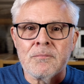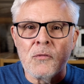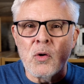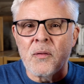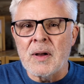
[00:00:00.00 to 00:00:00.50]

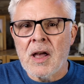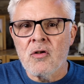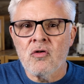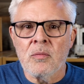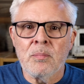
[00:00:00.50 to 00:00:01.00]

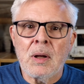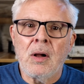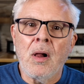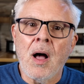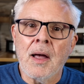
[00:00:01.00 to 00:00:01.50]
notification
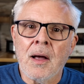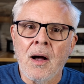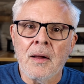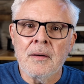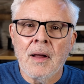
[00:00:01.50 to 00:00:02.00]
bell
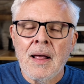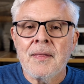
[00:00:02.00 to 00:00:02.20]
icon.